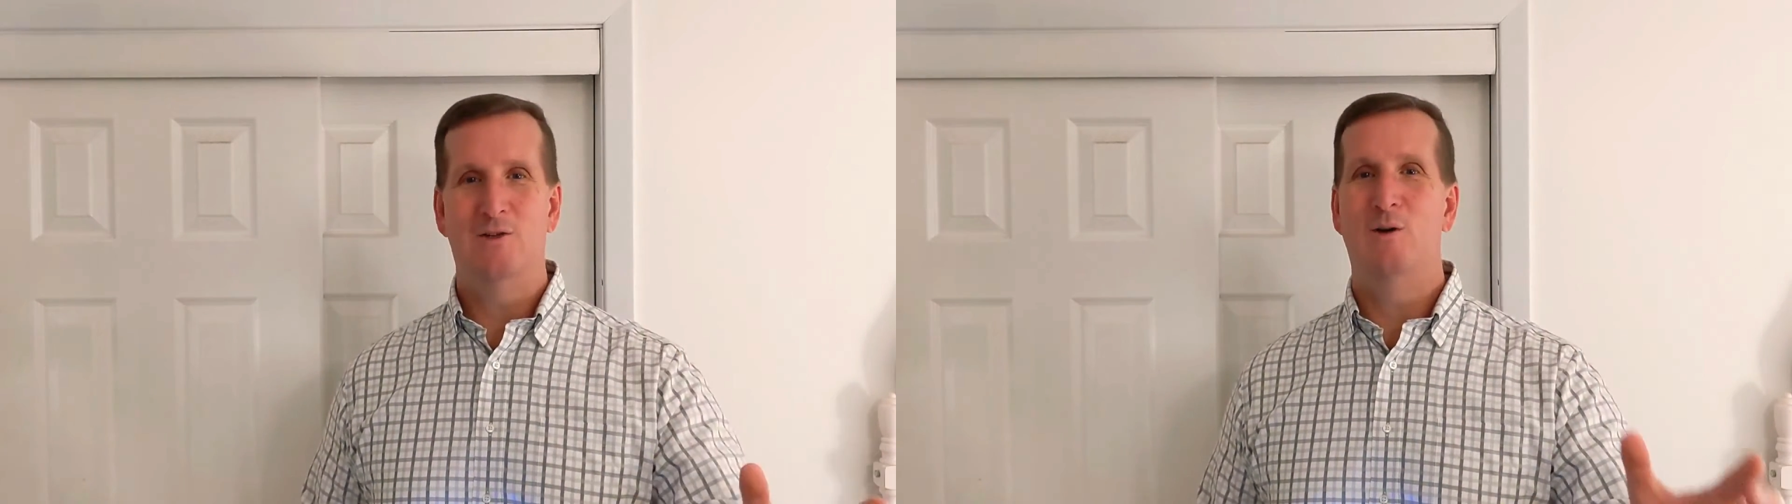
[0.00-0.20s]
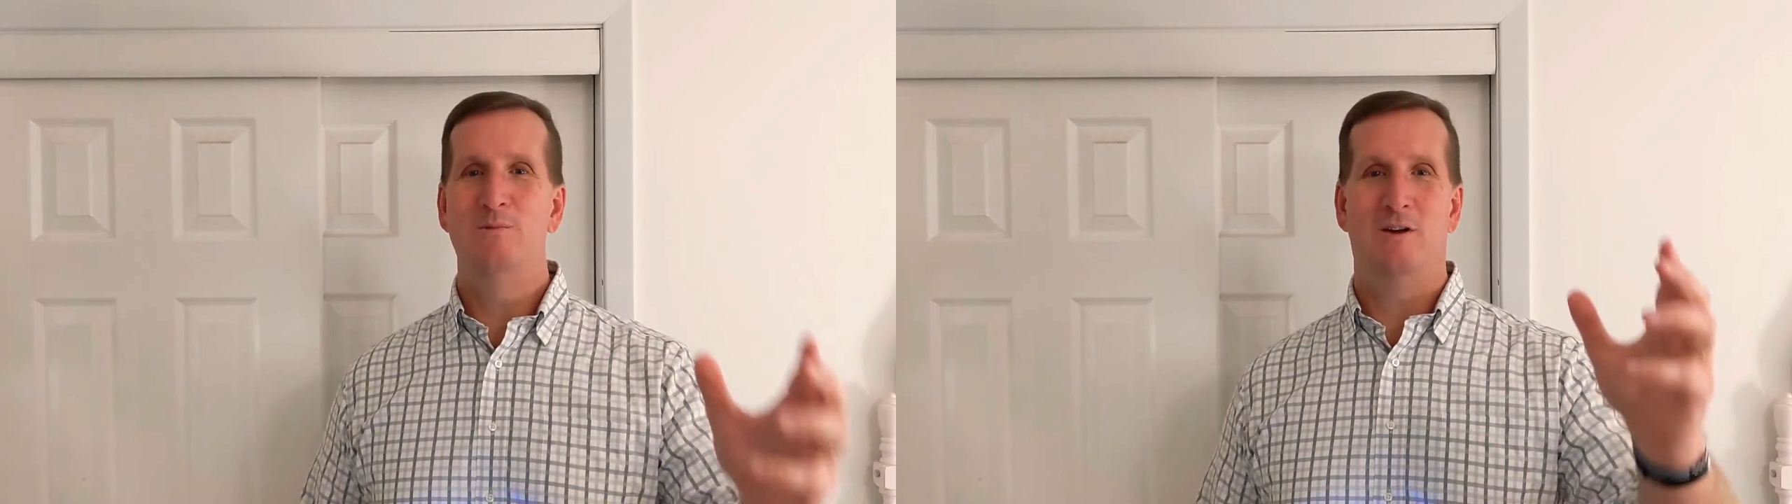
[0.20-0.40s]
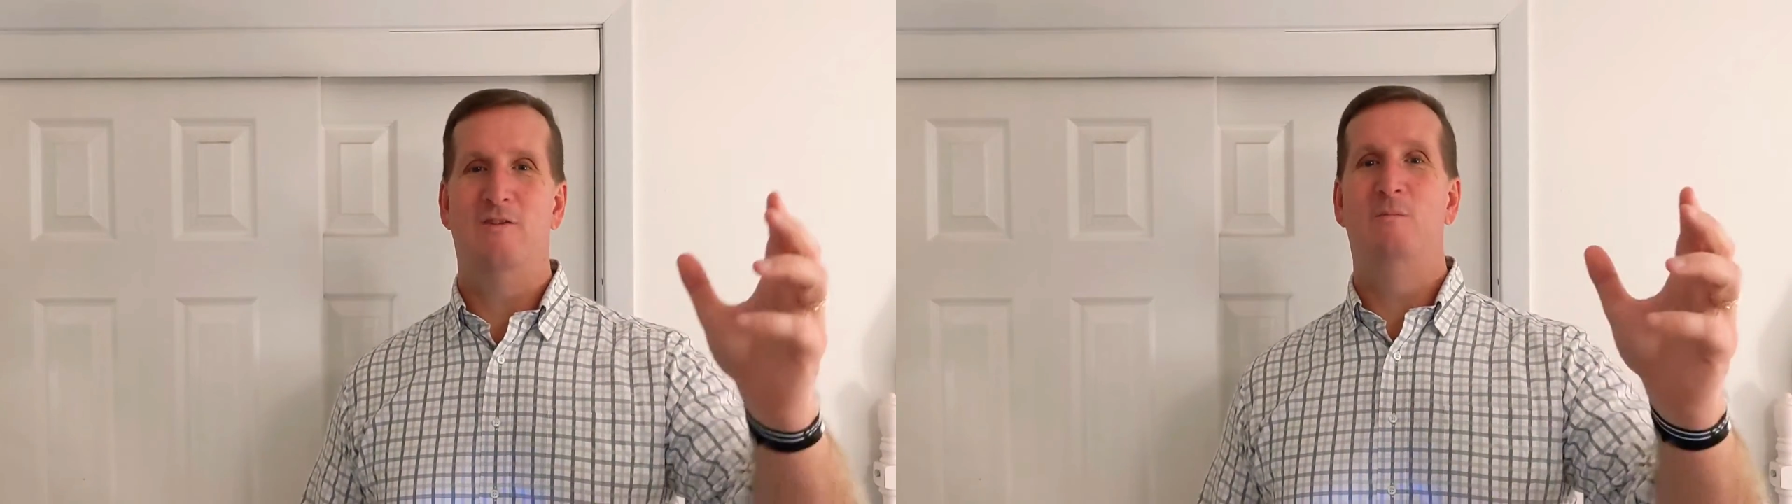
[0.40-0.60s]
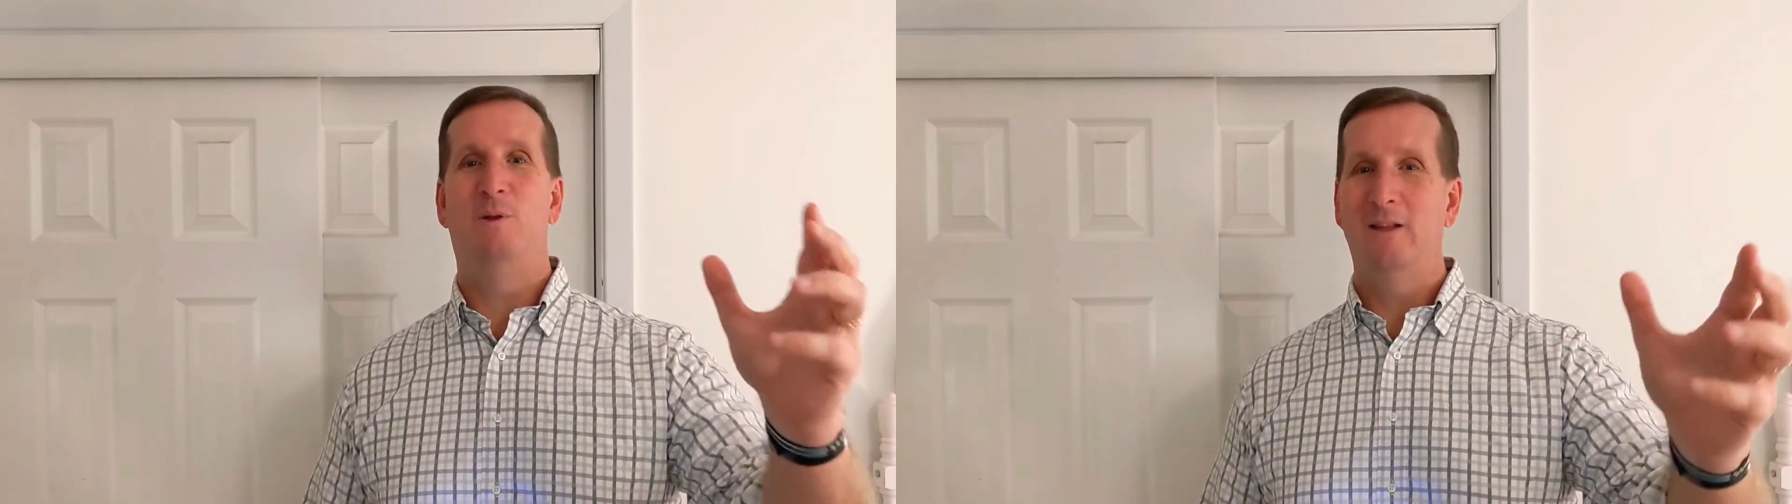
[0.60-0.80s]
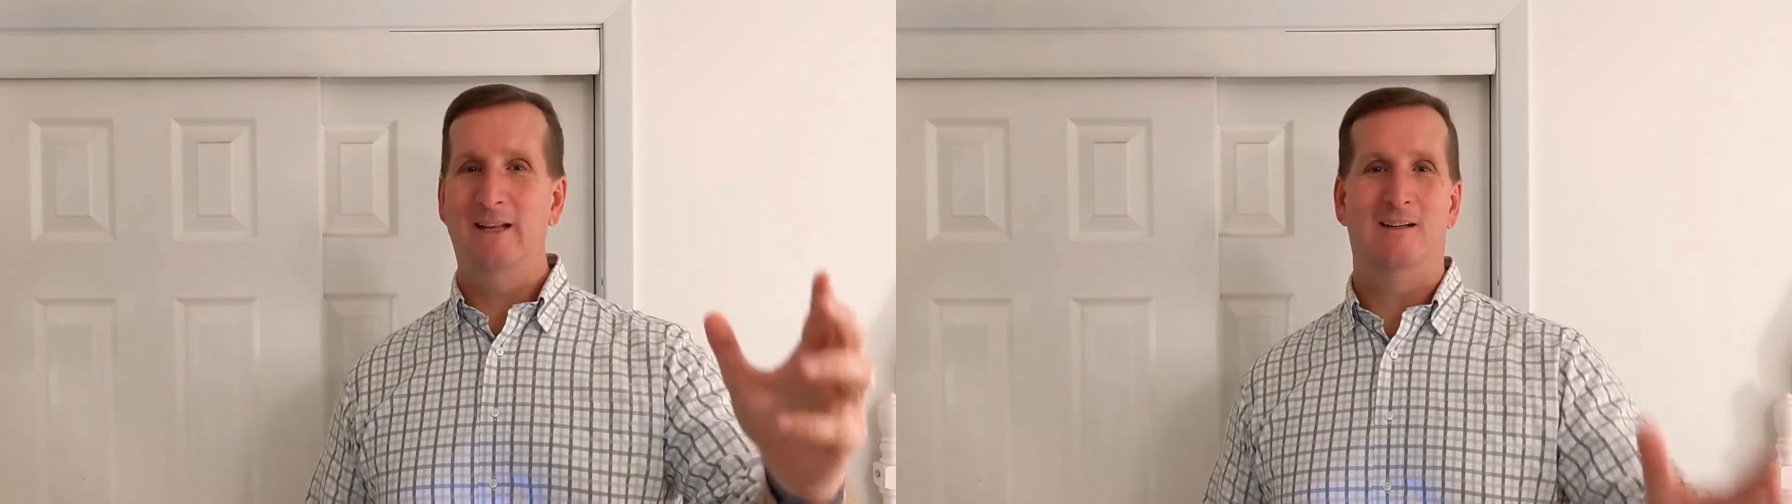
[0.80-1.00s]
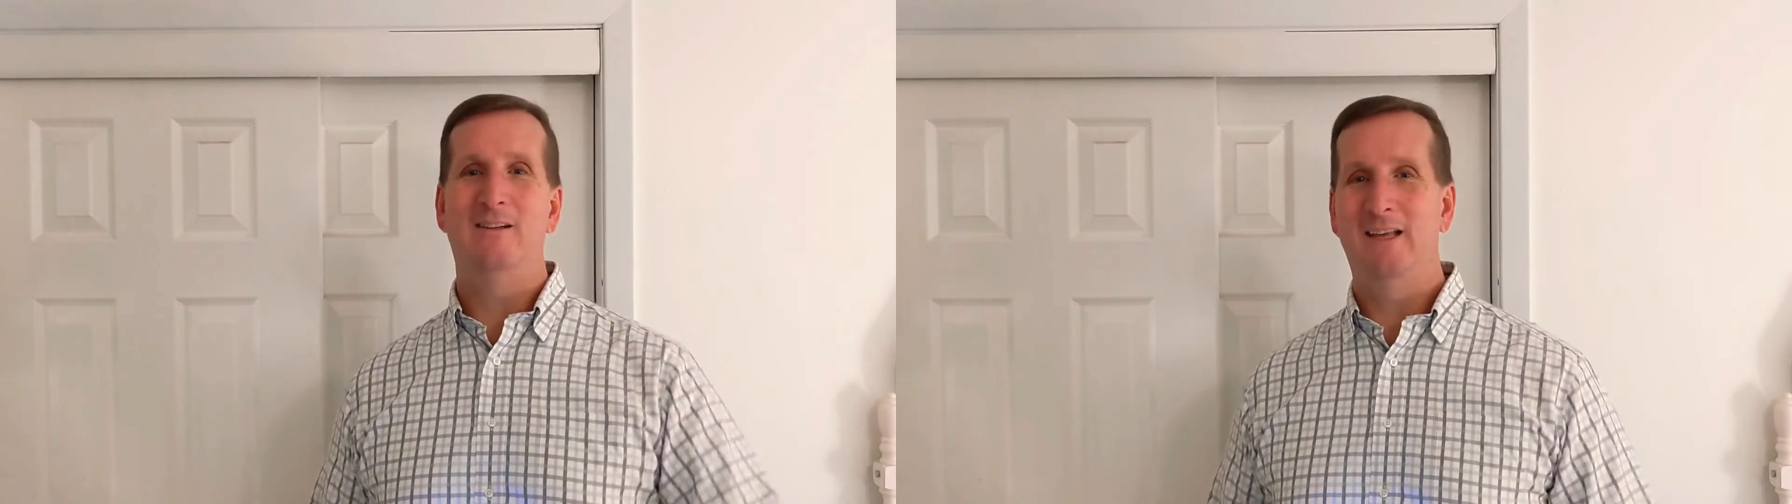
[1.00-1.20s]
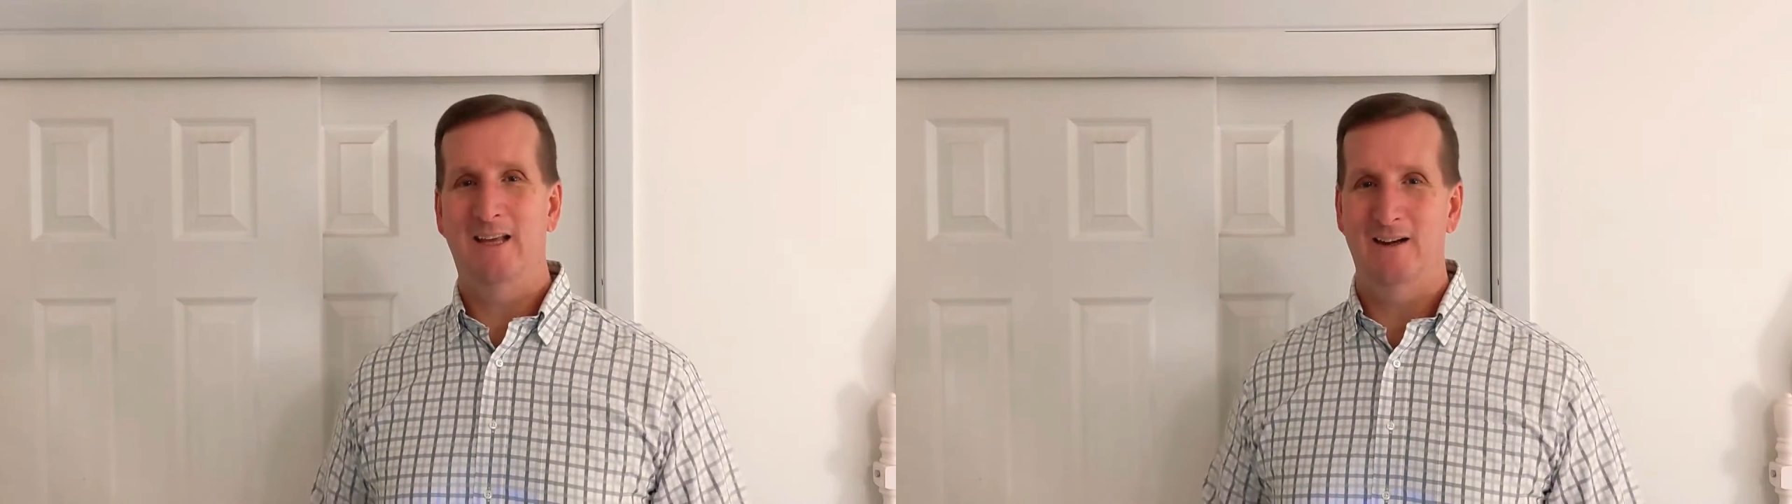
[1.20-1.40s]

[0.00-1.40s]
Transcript: terms of politically